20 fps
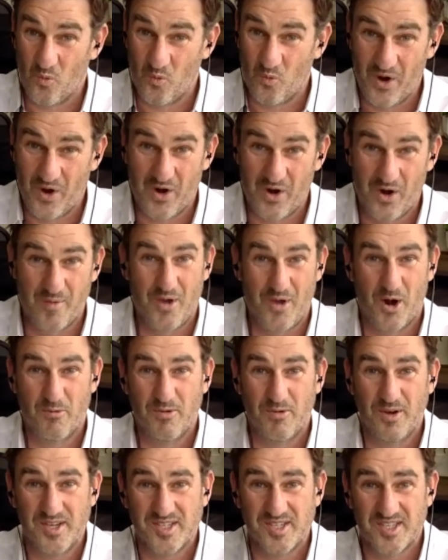where are my
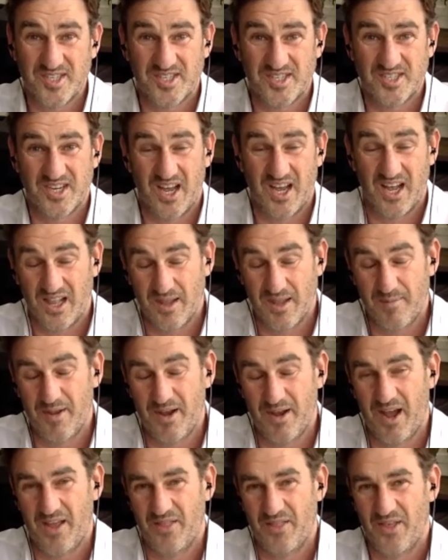risks,
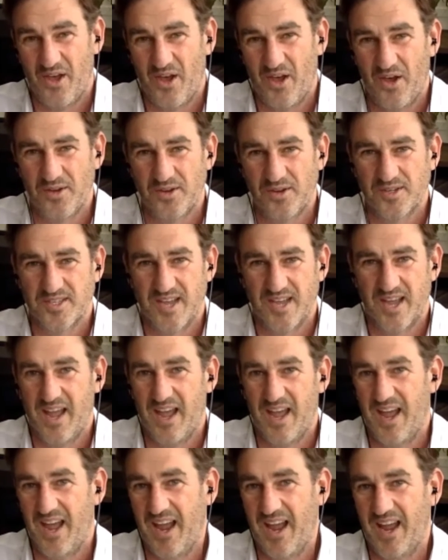eliminate those,
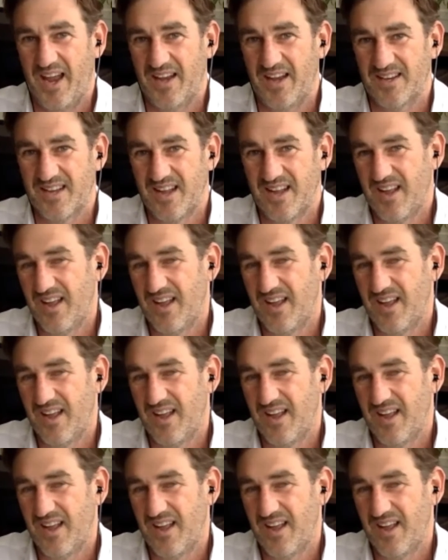and